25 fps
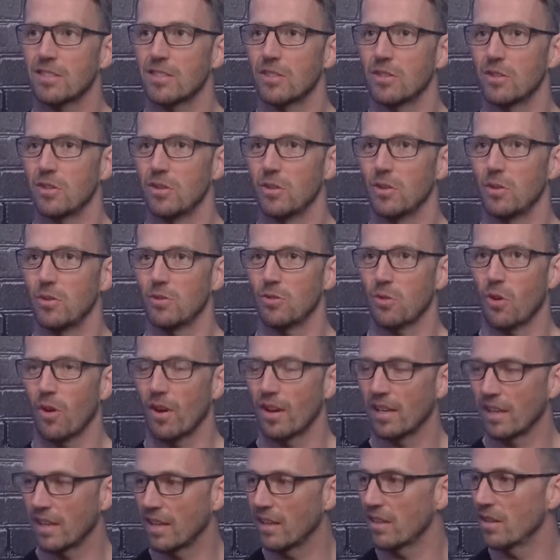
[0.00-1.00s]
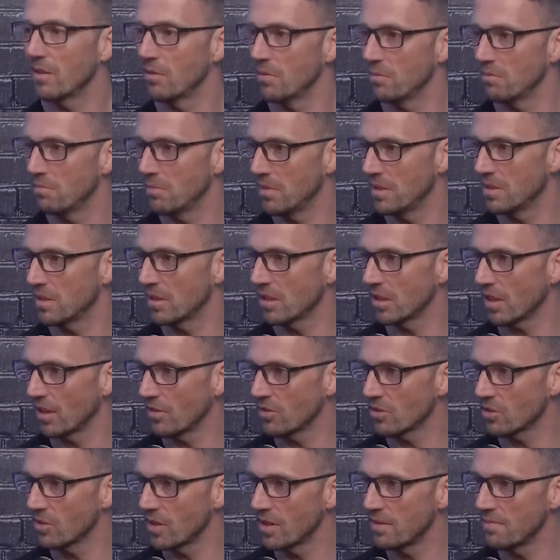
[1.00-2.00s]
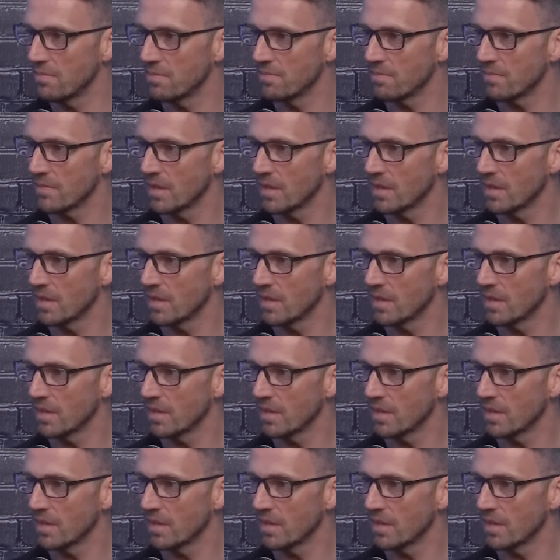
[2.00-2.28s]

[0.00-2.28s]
to try and get them into the country.